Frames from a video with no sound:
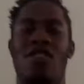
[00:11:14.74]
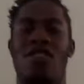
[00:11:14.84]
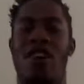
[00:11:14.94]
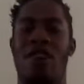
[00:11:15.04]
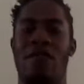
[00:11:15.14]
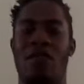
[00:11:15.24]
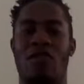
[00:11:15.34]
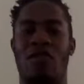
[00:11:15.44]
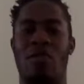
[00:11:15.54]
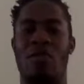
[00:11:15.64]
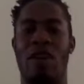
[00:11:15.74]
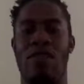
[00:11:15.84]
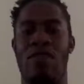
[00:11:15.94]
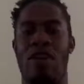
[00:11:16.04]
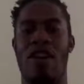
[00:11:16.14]
Life is
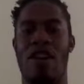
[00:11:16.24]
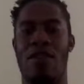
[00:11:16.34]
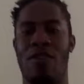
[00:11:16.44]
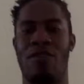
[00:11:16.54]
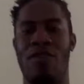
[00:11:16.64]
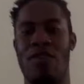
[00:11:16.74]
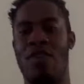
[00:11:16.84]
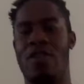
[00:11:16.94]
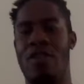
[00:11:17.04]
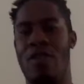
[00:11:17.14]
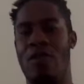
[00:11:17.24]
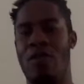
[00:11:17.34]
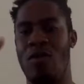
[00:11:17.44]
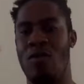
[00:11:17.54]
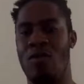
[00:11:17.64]
about life.
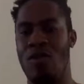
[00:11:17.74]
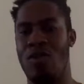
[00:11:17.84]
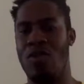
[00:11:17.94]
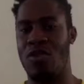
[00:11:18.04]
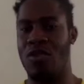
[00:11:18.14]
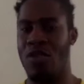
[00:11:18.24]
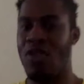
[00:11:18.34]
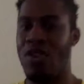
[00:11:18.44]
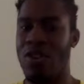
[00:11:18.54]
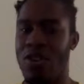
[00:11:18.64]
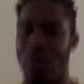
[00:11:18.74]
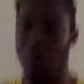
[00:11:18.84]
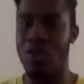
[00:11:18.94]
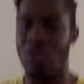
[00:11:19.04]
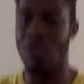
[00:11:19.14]
Love. Be good.
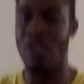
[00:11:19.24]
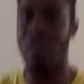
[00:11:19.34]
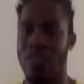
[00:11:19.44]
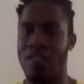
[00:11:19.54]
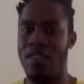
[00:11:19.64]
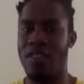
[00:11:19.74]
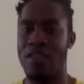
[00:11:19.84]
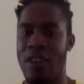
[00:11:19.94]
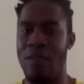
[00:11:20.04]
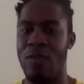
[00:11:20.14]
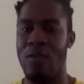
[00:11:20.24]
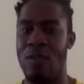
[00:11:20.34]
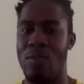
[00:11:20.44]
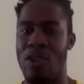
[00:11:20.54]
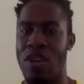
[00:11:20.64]
Do good things. Save
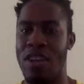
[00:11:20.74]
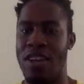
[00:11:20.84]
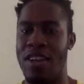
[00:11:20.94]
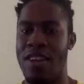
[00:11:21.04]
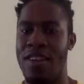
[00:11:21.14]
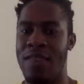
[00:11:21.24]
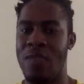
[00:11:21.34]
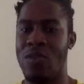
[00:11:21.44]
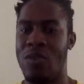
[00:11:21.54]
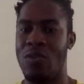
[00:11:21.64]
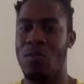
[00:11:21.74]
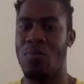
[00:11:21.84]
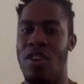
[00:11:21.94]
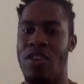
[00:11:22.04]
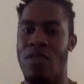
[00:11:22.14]
your money. Don't
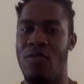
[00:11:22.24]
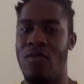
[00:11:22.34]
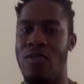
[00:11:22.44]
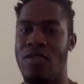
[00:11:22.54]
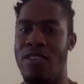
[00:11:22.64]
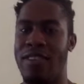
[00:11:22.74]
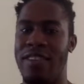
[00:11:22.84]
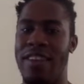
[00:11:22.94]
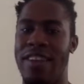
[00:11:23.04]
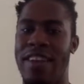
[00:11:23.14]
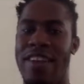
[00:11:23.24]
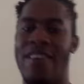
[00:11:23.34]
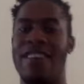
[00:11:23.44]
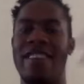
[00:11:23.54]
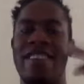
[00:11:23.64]
spend it frivolously. Like
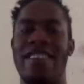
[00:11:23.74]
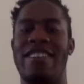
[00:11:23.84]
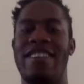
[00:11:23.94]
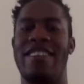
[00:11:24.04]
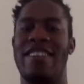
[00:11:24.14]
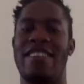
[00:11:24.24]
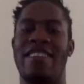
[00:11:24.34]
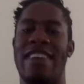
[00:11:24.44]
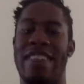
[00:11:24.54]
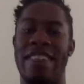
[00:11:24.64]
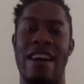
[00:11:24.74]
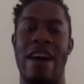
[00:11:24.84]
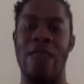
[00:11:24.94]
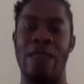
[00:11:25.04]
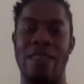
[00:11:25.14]
all this shit that's like
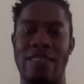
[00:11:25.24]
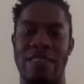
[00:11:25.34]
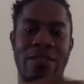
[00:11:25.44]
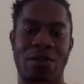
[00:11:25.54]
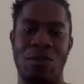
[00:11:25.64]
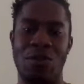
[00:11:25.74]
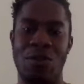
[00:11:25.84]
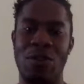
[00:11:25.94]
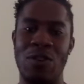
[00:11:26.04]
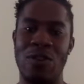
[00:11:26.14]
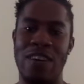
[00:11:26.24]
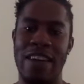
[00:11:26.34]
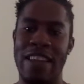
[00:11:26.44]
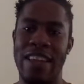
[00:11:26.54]
timeless and true, right?